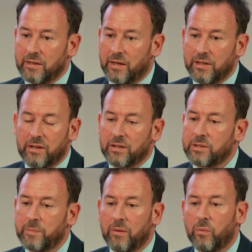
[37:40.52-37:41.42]
You could
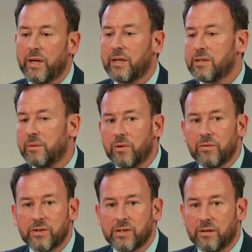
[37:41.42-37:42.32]
spend weeks and
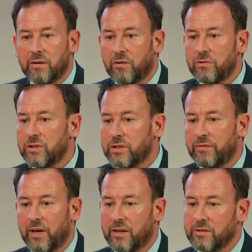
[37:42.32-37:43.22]
months and hundreds
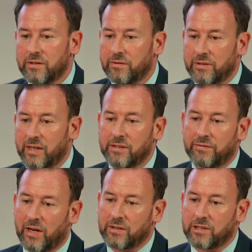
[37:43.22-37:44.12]
of thousands or tens
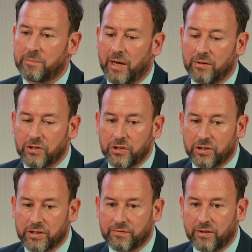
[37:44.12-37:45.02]
of thousands of pounds
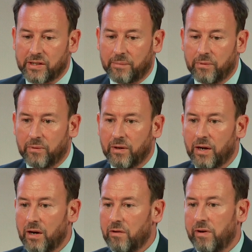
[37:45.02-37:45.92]
just, for example,
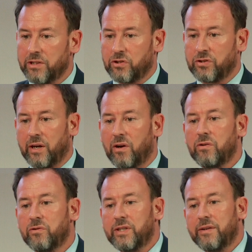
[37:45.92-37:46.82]
registering
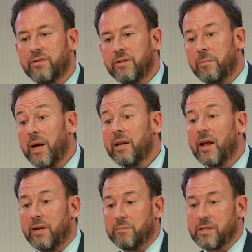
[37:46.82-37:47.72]
100 different domain
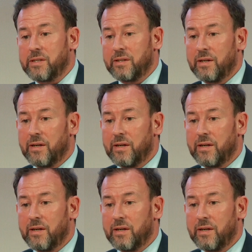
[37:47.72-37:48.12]
names,